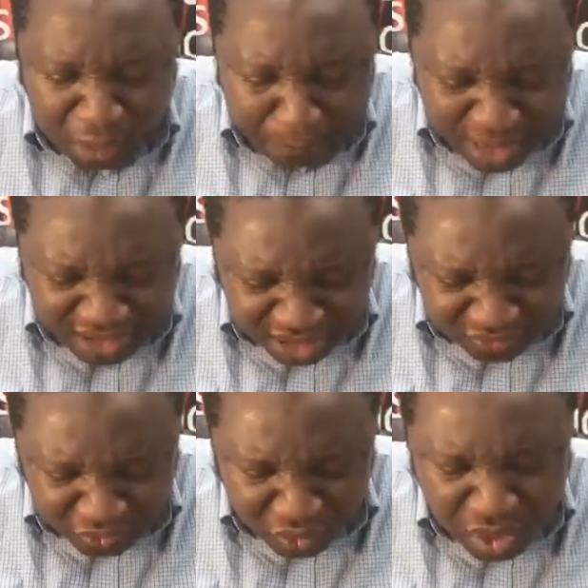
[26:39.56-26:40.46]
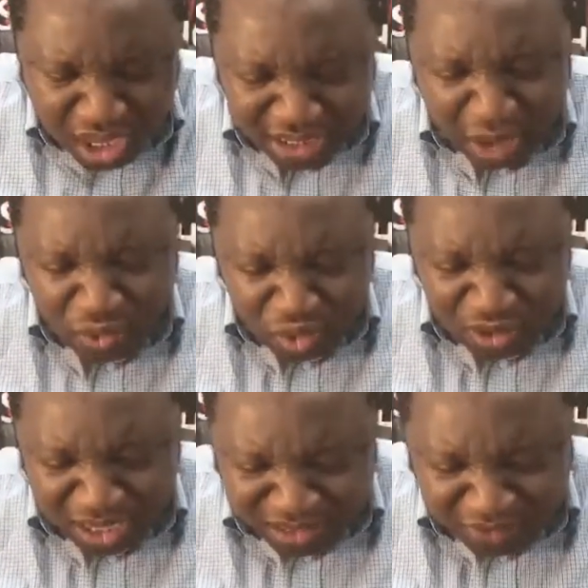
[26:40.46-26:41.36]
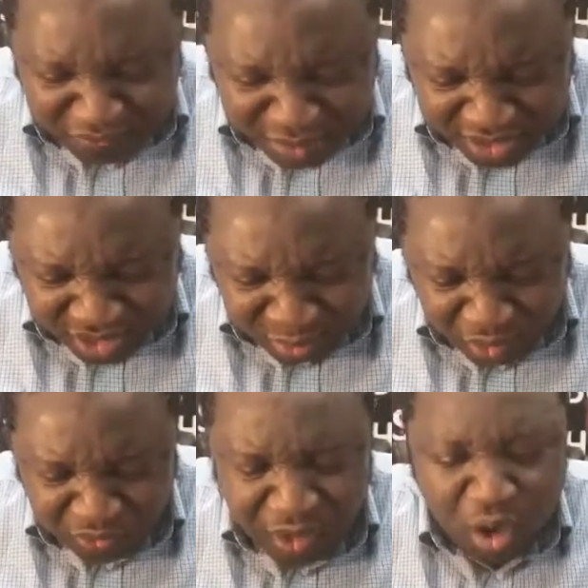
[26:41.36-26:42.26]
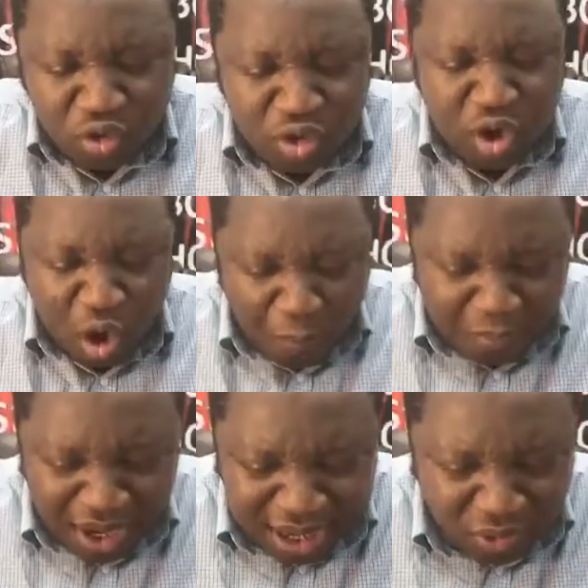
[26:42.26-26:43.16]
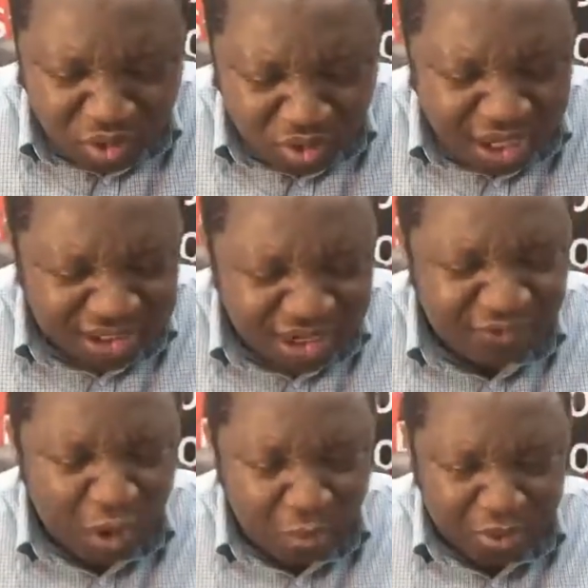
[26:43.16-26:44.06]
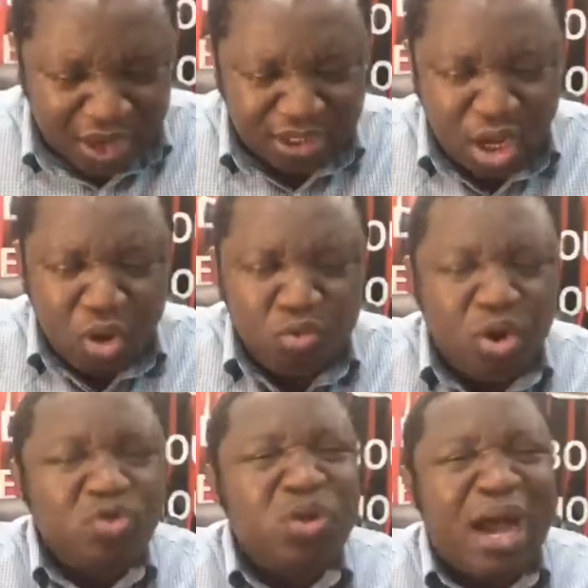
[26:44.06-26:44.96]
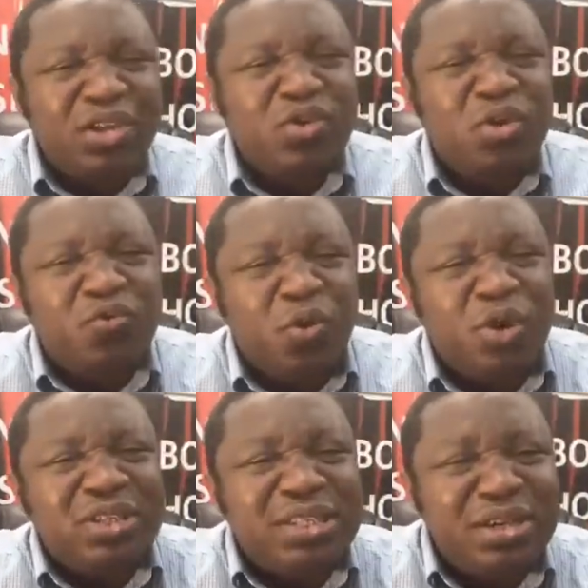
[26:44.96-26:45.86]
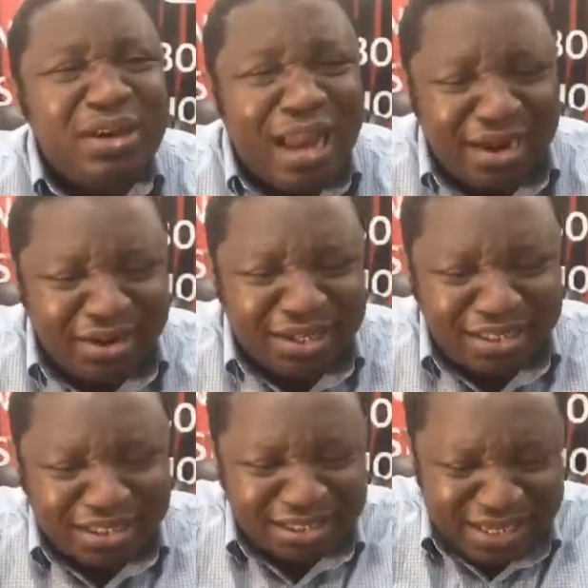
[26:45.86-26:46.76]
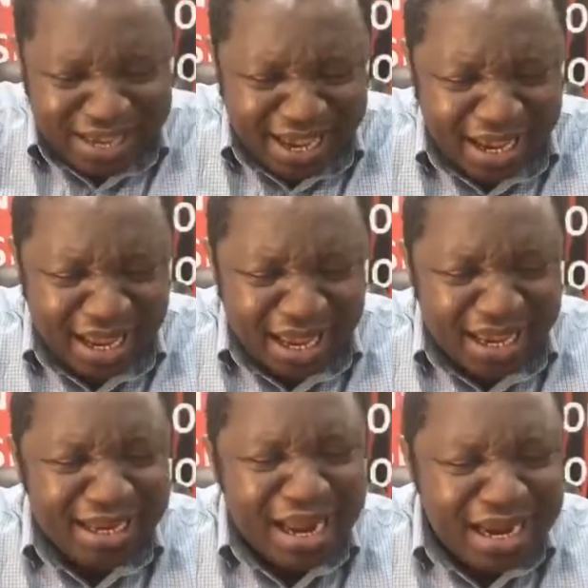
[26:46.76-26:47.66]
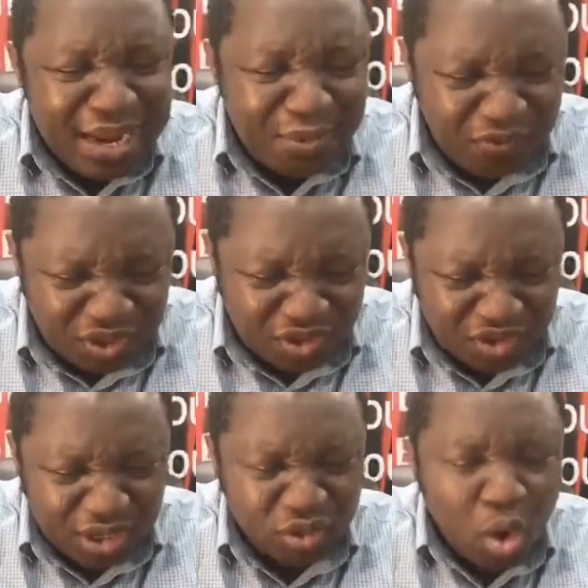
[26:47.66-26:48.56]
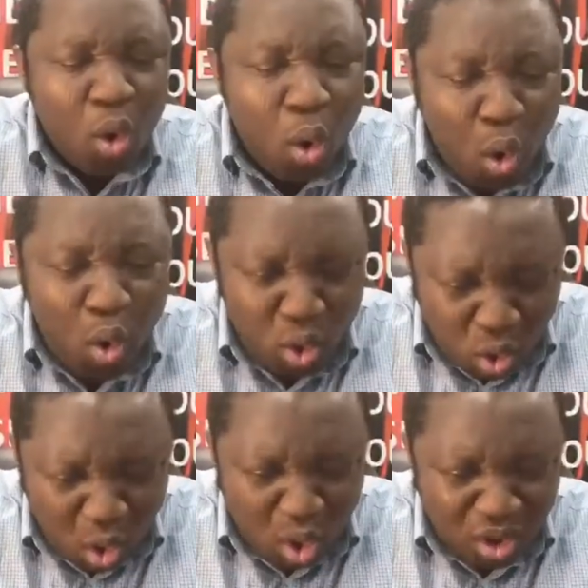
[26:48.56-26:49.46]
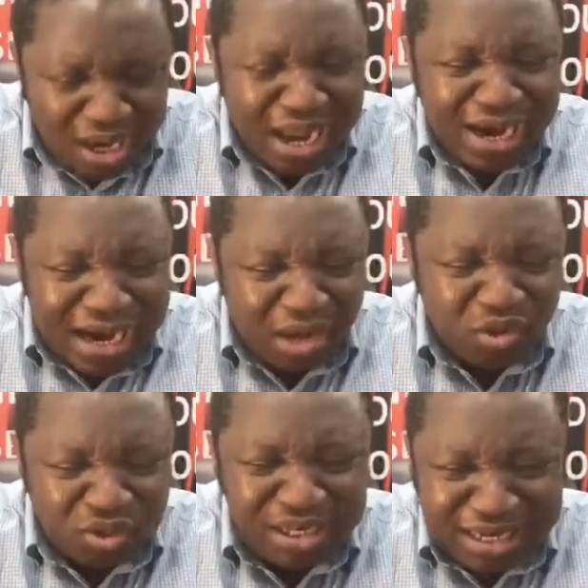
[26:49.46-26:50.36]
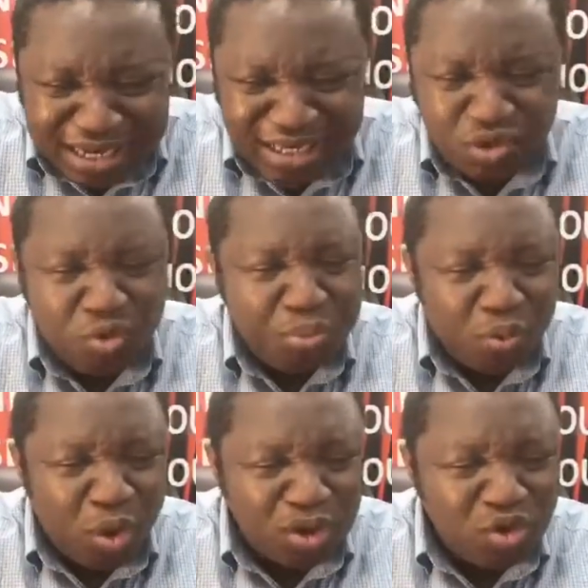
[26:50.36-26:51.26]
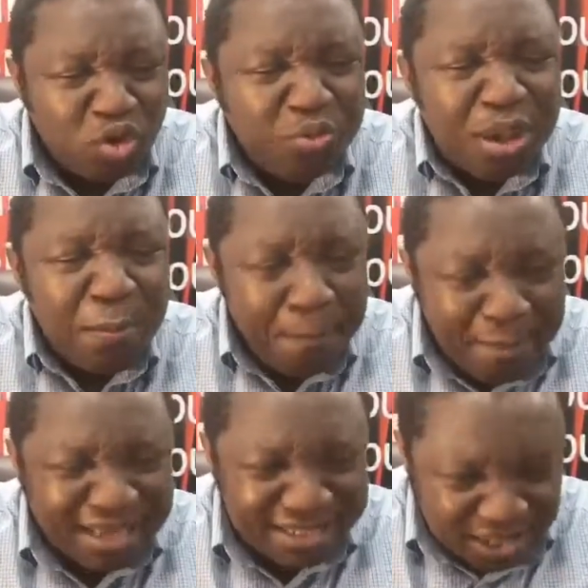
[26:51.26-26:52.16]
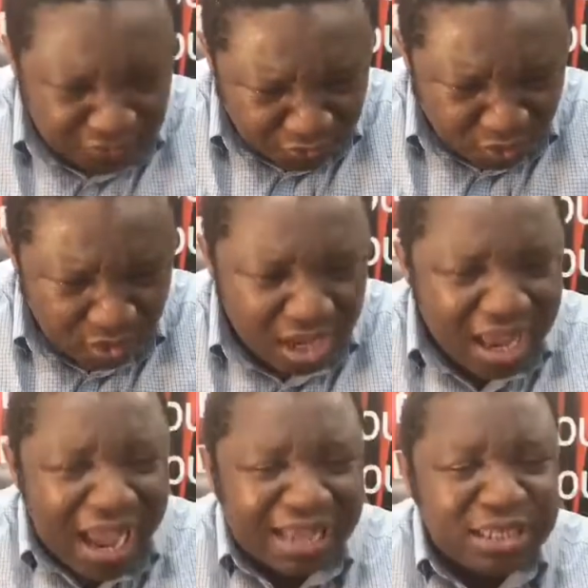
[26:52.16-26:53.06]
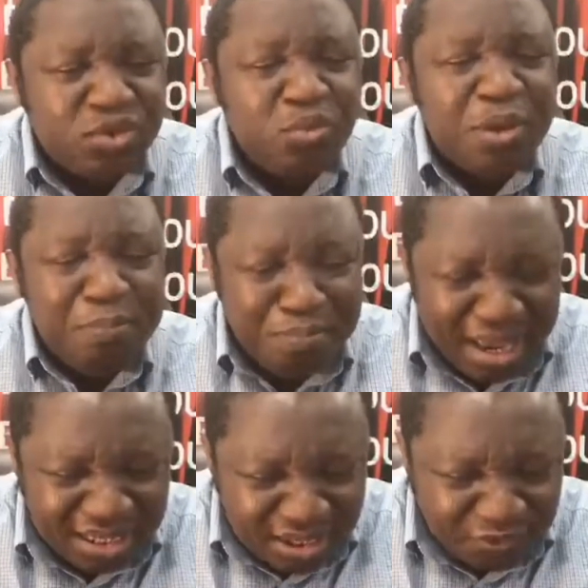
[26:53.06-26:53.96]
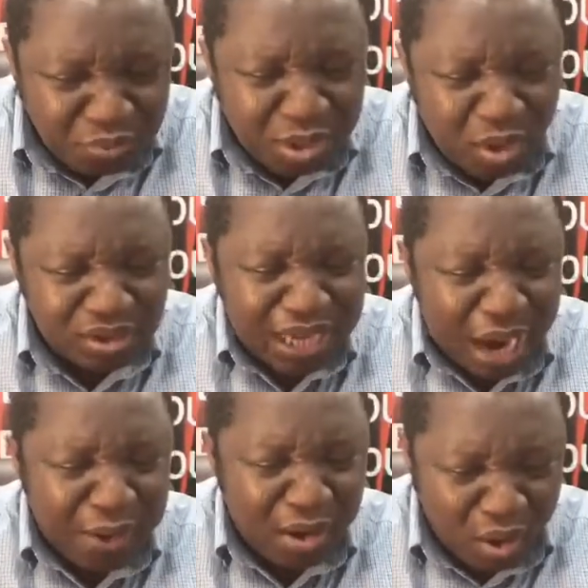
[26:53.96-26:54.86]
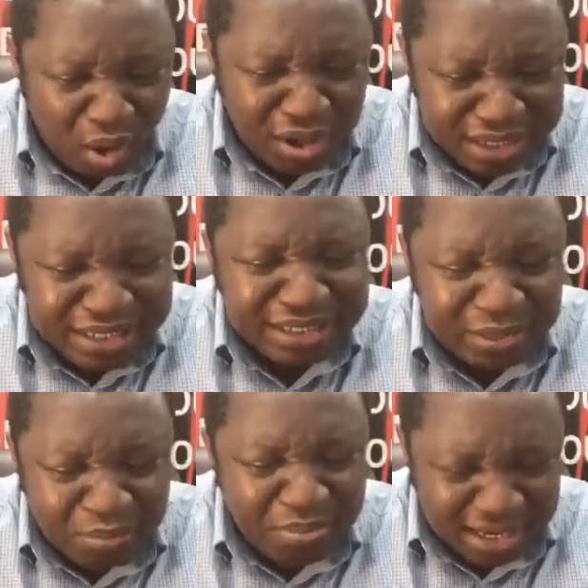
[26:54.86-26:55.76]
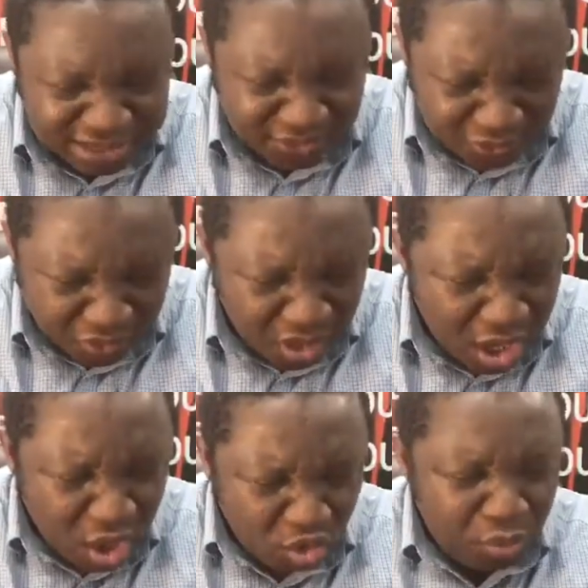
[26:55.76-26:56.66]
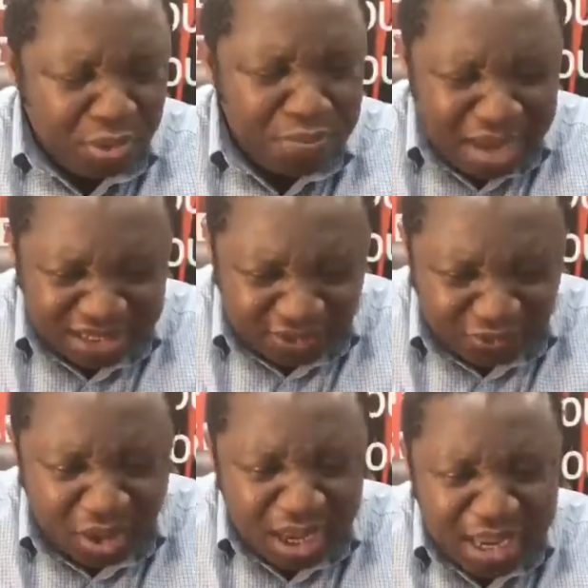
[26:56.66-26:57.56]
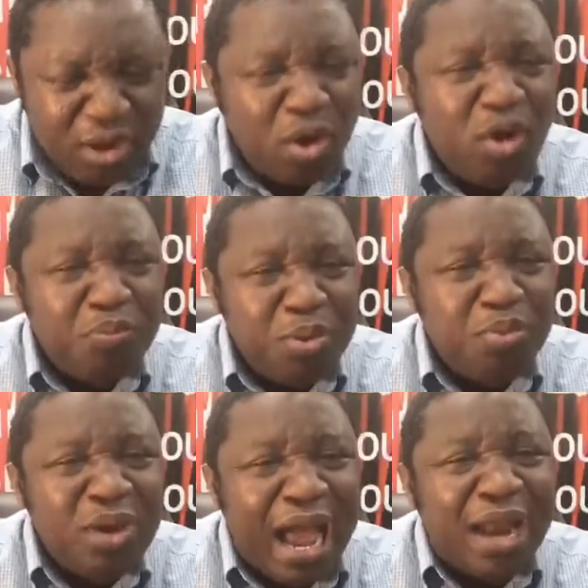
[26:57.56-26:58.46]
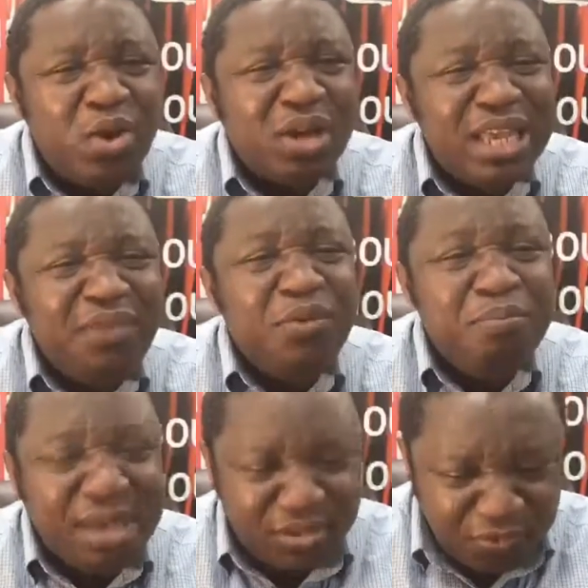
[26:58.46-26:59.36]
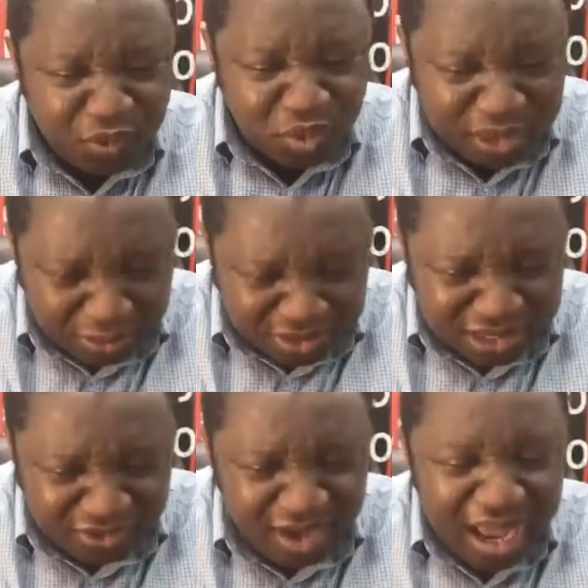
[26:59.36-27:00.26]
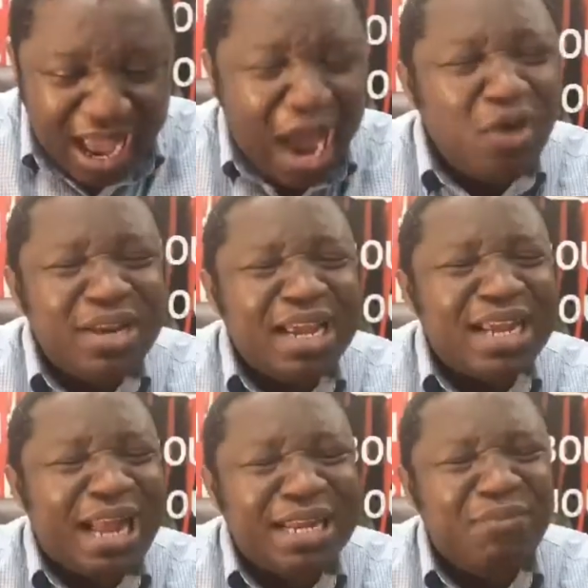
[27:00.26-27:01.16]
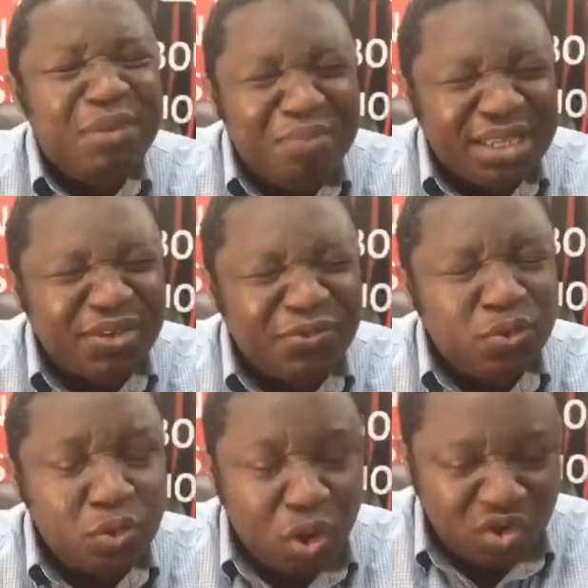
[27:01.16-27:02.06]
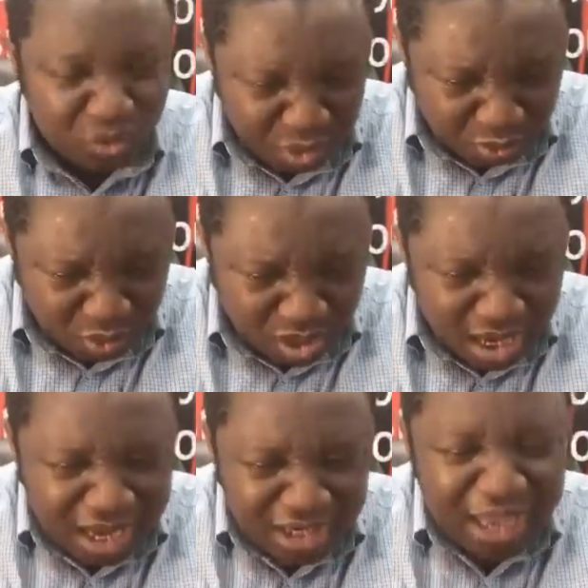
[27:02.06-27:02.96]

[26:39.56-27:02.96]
To the merciful thou will show thyself merciful. To the upright, thou show thyself upright. We want to ask God for one singular grace this year in the name of Jesus Christ. Oh Lord, grant us the grace to be what? To be merciful. As in to be merciful because our God is merciful. To be merciful. A lot of people are not even merciful to themselves. How then can they be merciful to God's people?